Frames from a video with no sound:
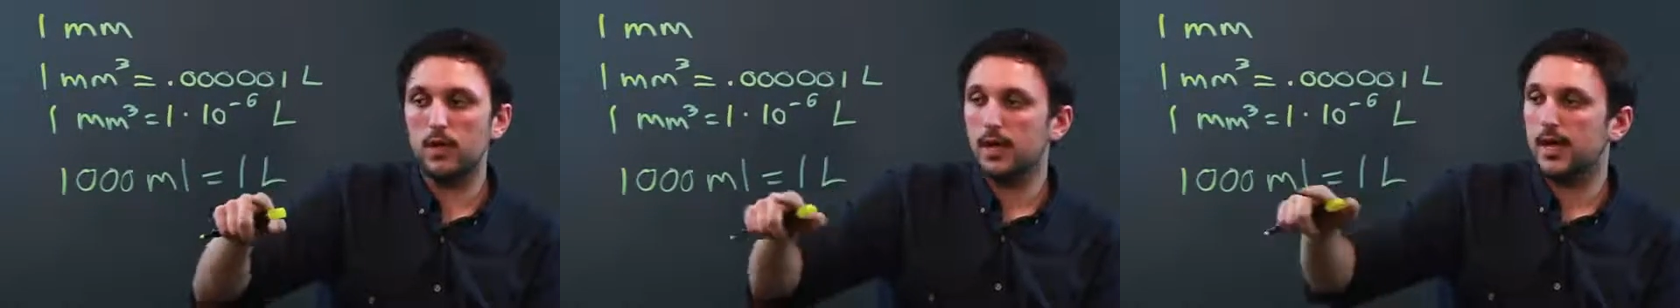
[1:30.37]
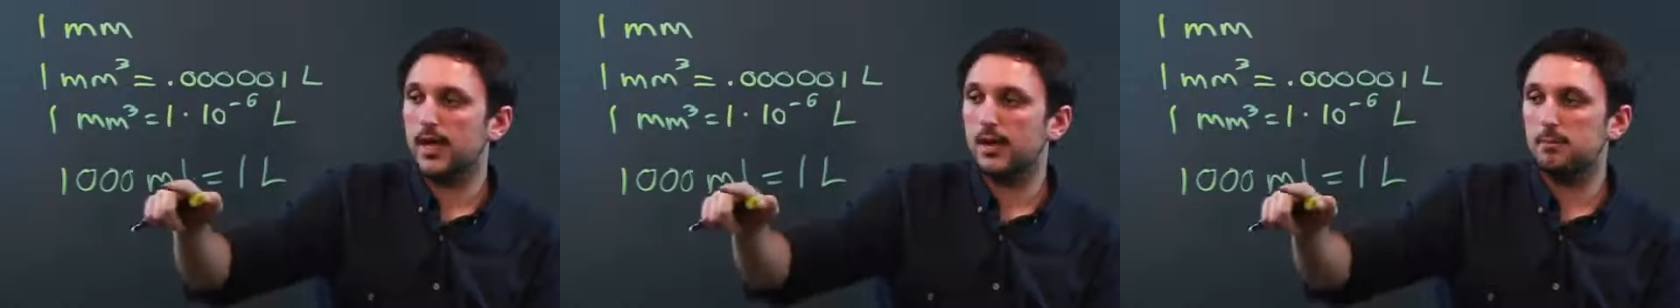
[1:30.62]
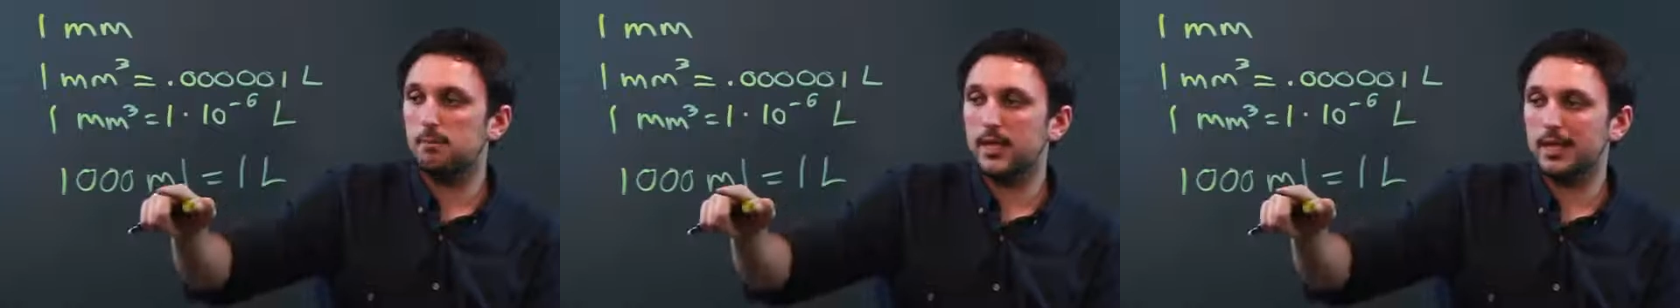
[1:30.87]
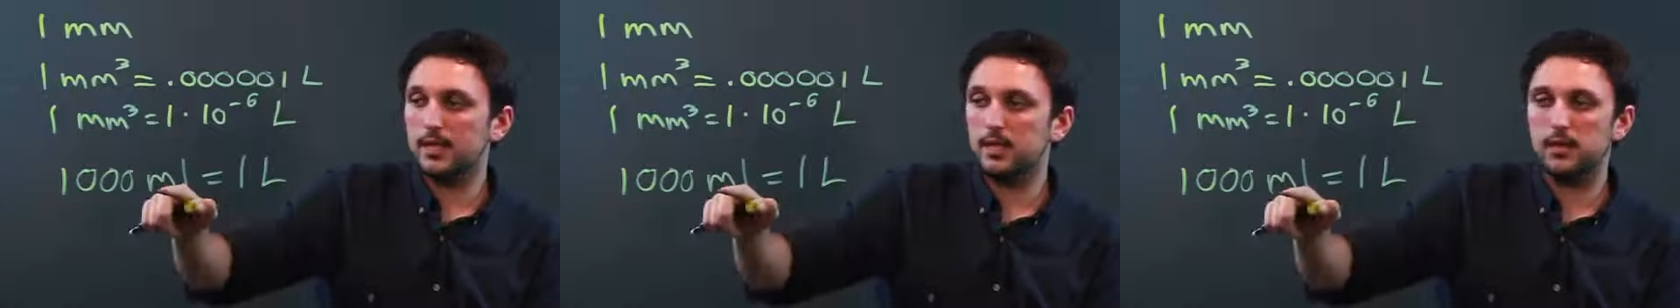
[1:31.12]
and a
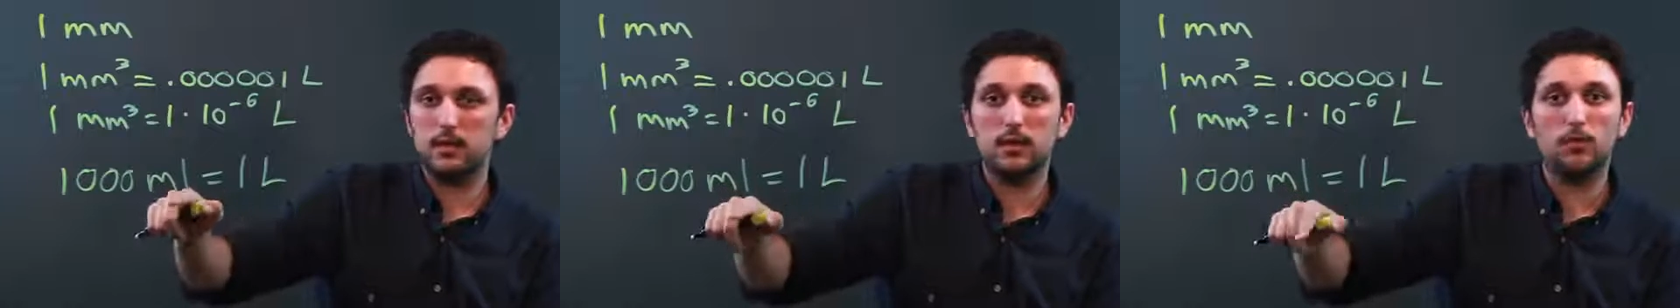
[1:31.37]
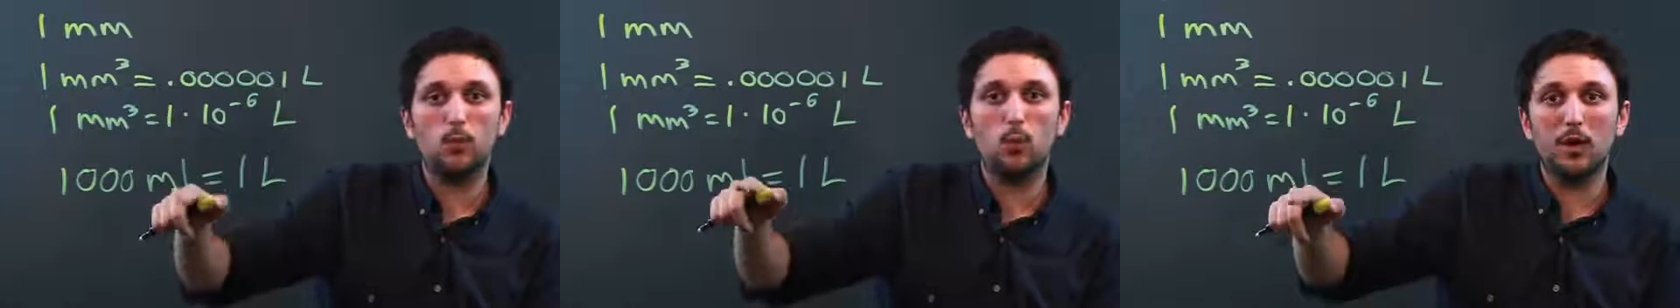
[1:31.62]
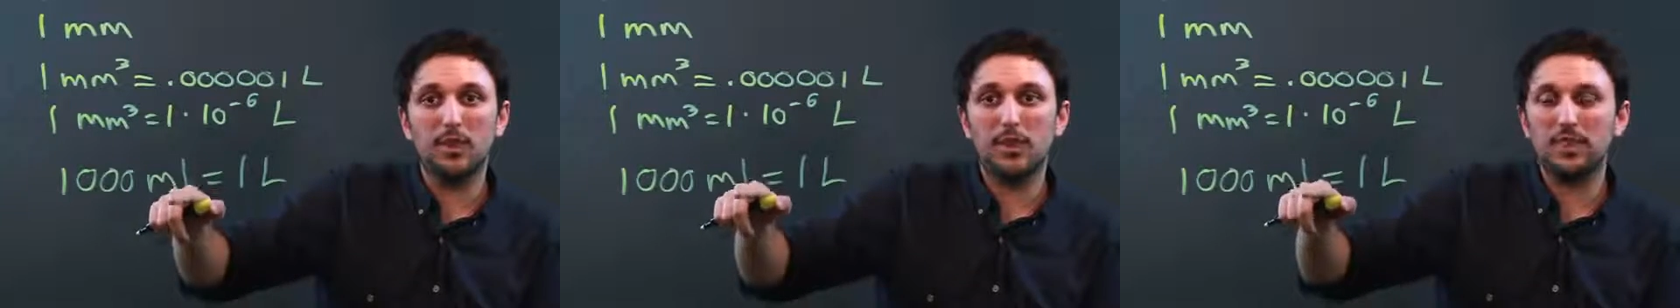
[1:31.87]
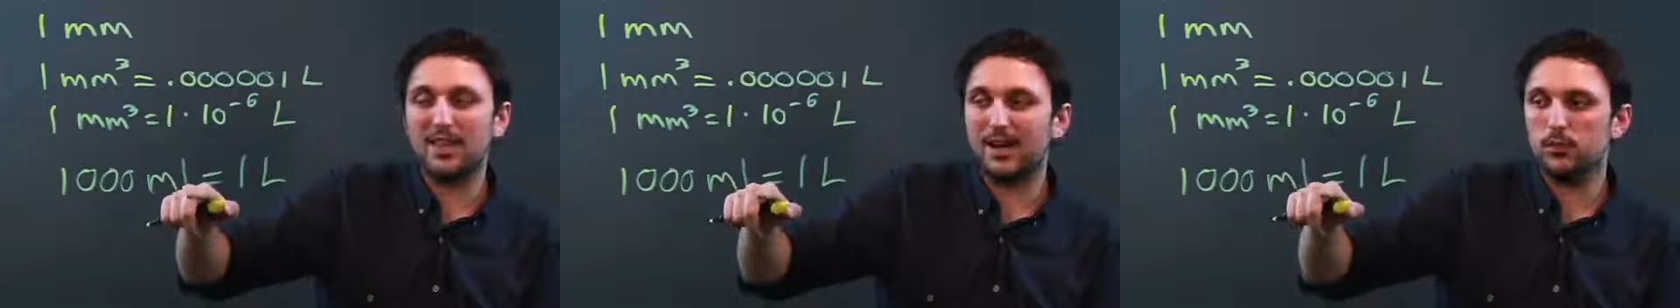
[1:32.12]
milla is
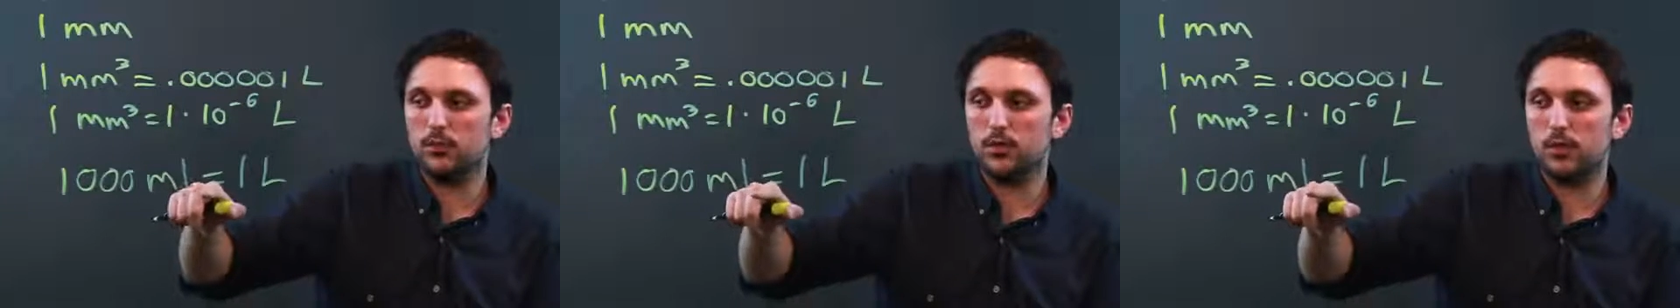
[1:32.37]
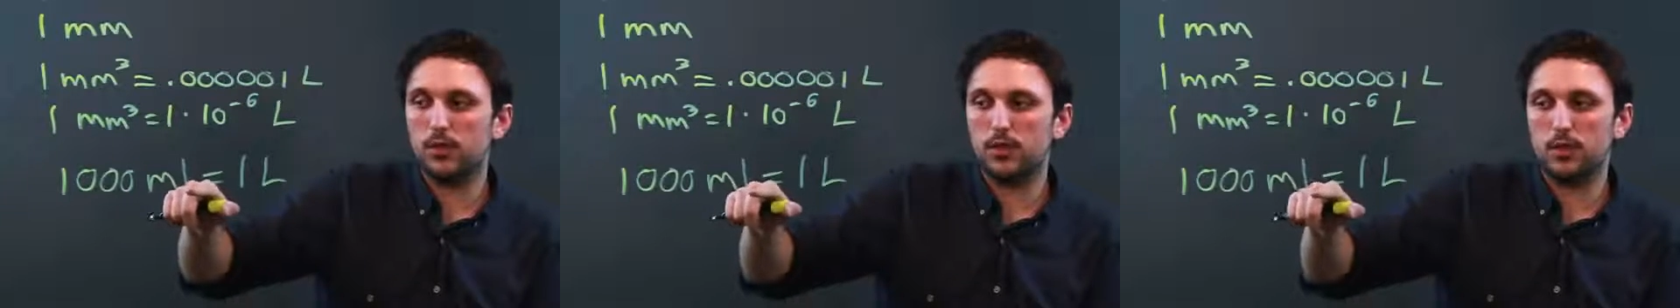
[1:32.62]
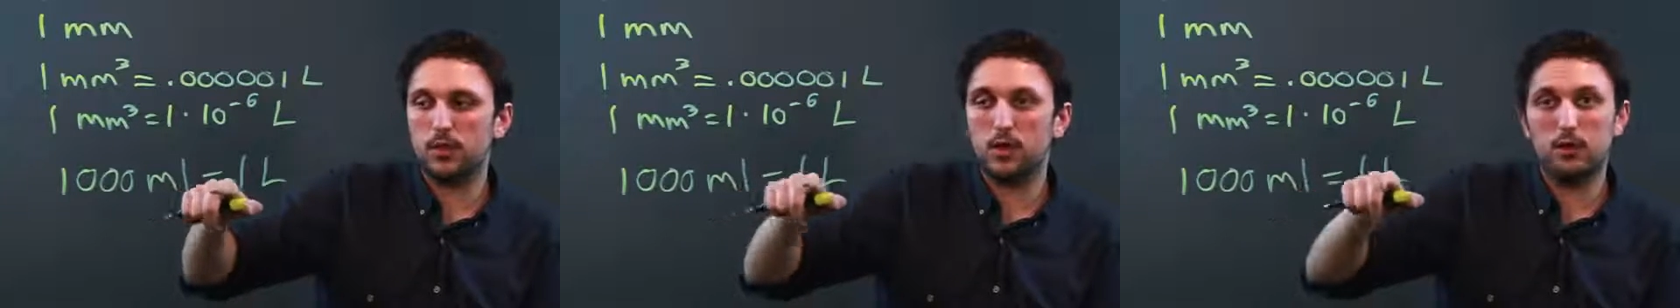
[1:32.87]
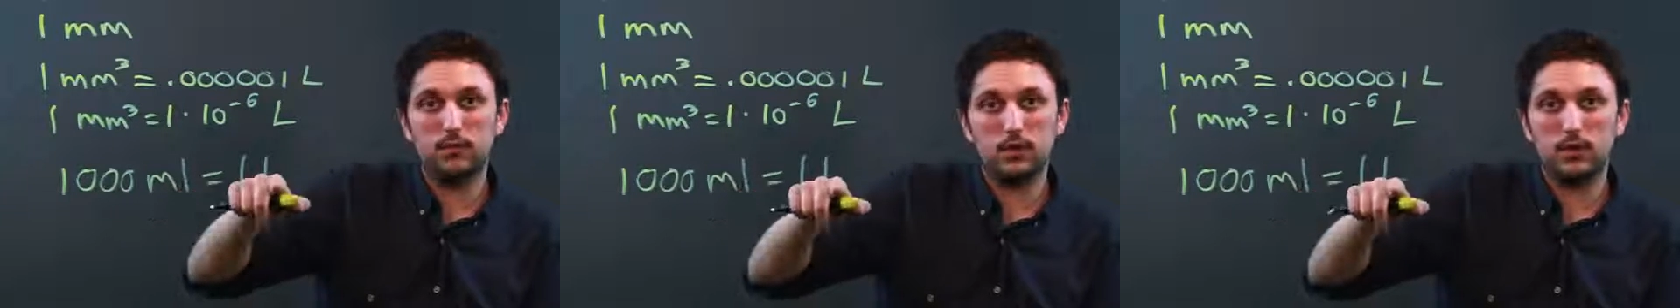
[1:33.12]
1,000th
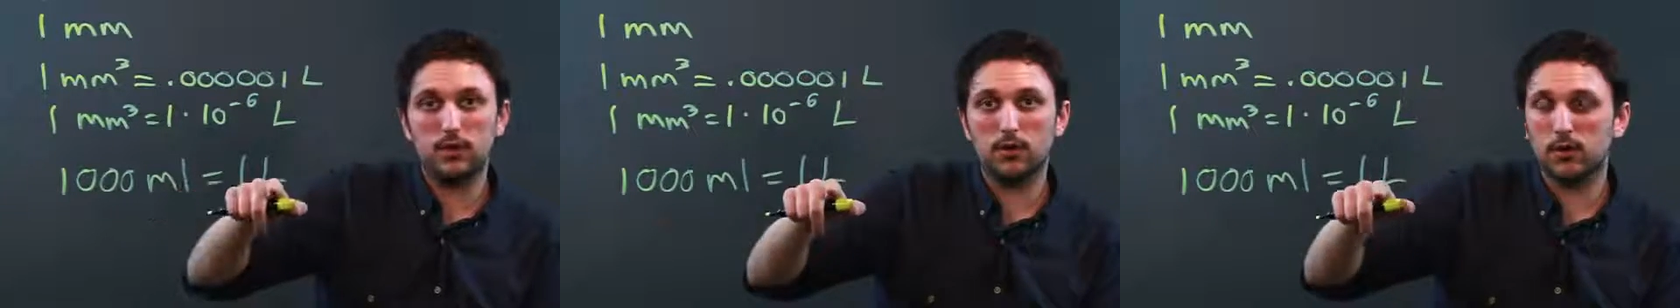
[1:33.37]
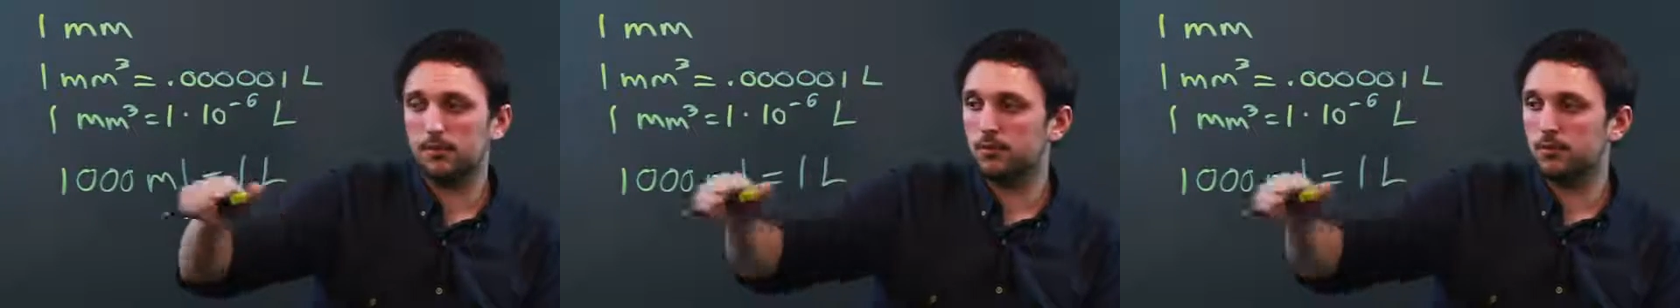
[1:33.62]
of a liter,